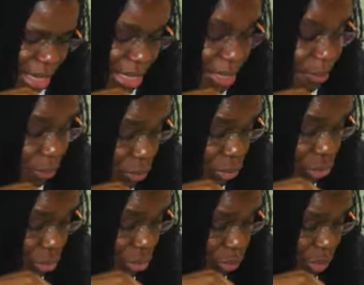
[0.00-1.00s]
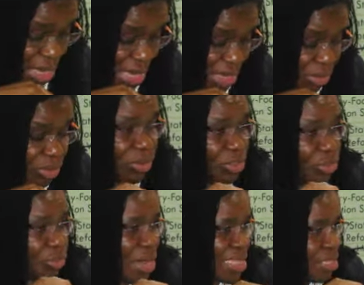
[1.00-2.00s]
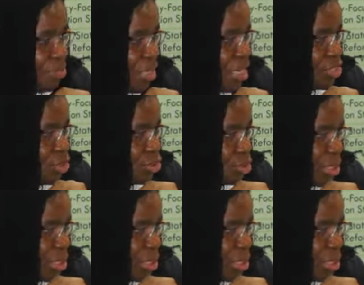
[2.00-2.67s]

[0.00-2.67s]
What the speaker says: in a position where ratification